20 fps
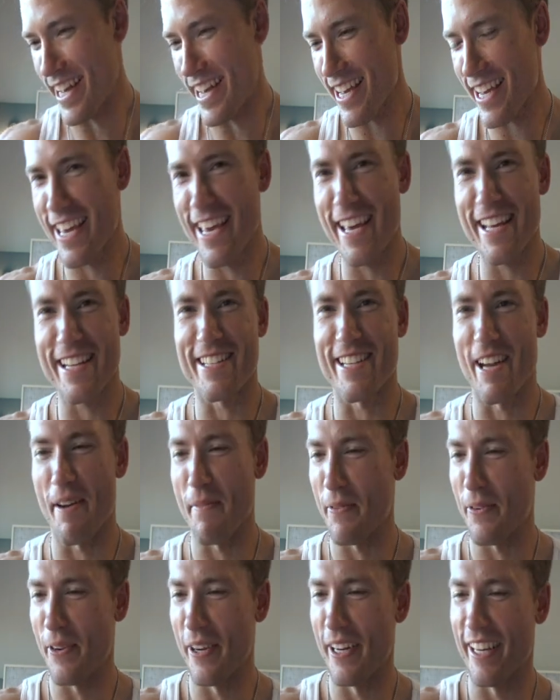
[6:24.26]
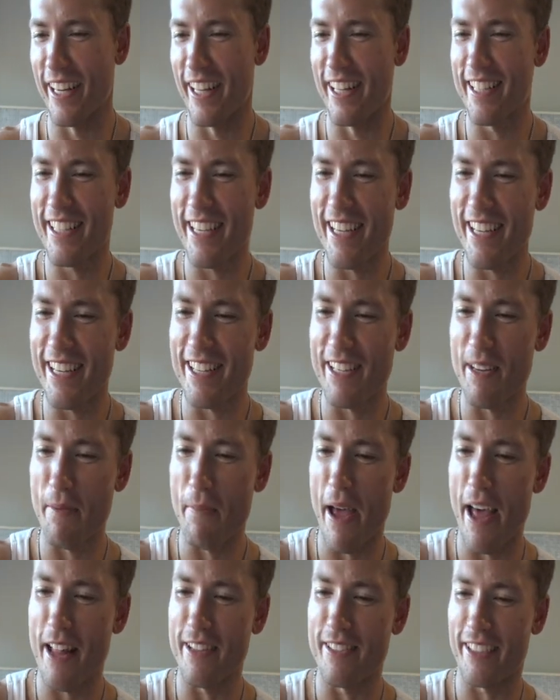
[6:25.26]
I can't stop grinning. Let's get to
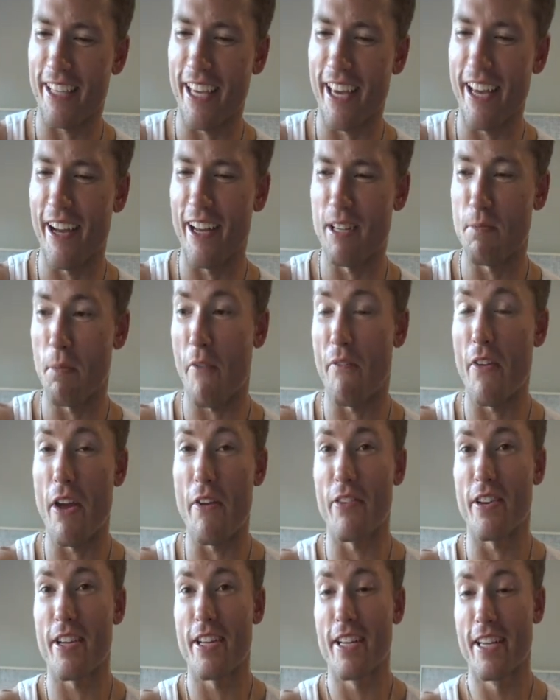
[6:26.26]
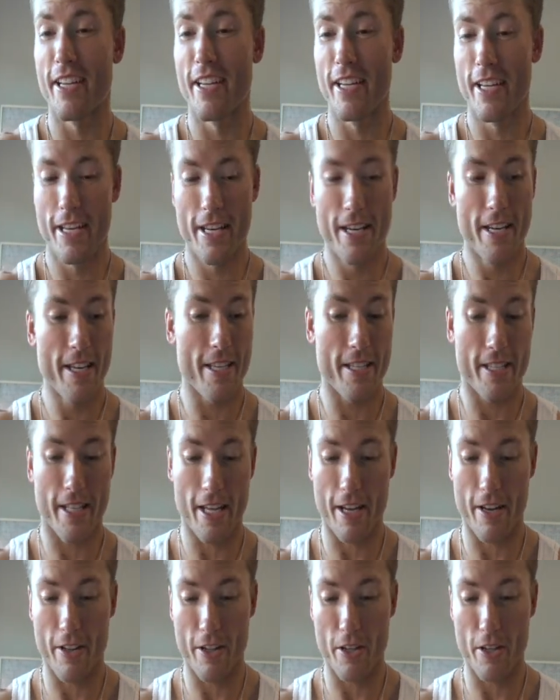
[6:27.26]
Battles of Chaos, my favorite set